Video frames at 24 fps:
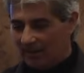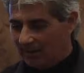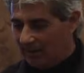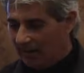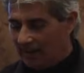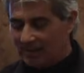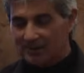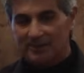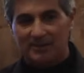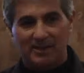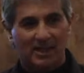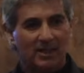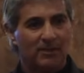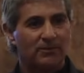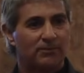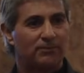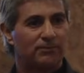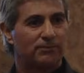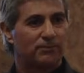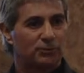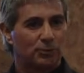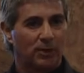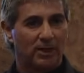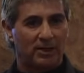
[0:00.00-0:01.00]
Instead
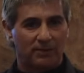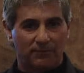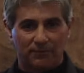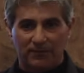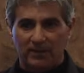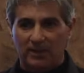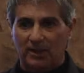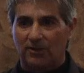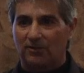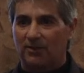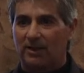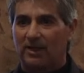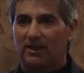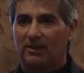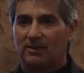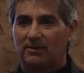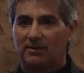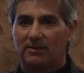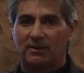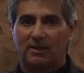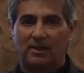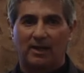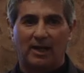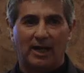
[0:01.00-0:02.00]
of trying to figure
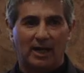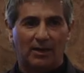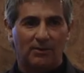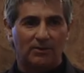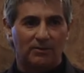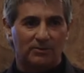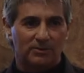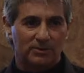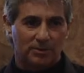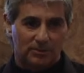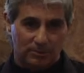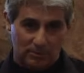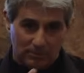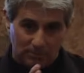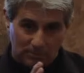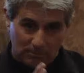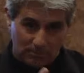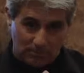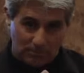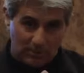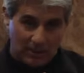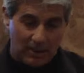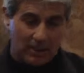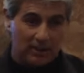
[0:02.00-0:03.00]
out how to
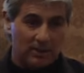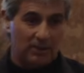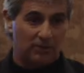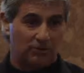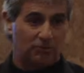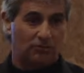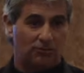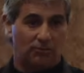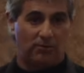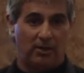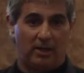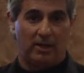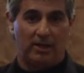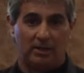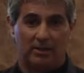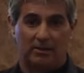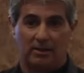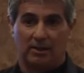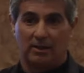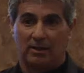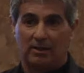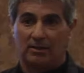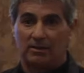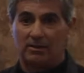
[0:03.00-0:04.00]
hit it straight
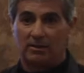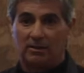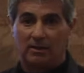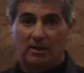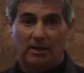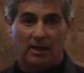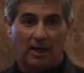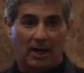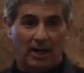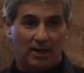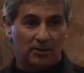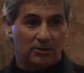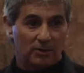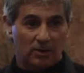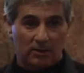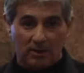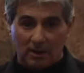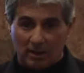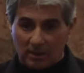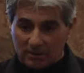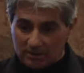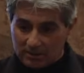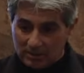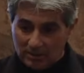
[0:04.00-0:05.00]
and to
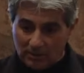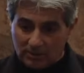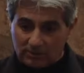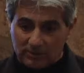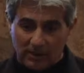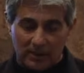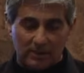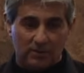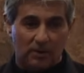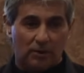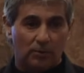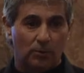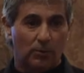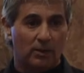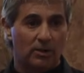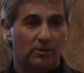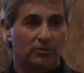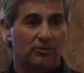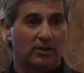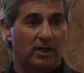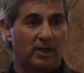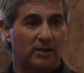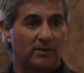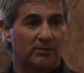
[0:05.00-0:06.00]
knock, take the
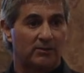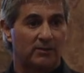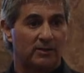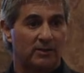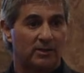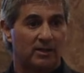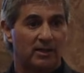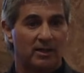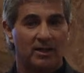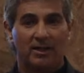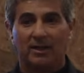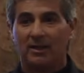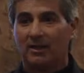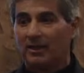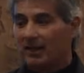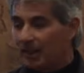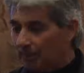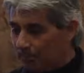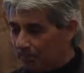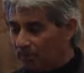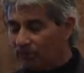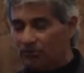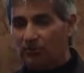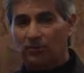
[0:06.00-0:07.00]
quirks out of it, he
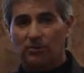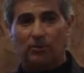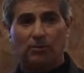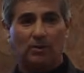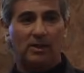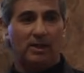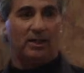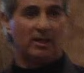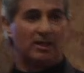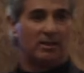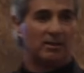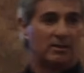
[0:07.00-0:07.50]
puts it away.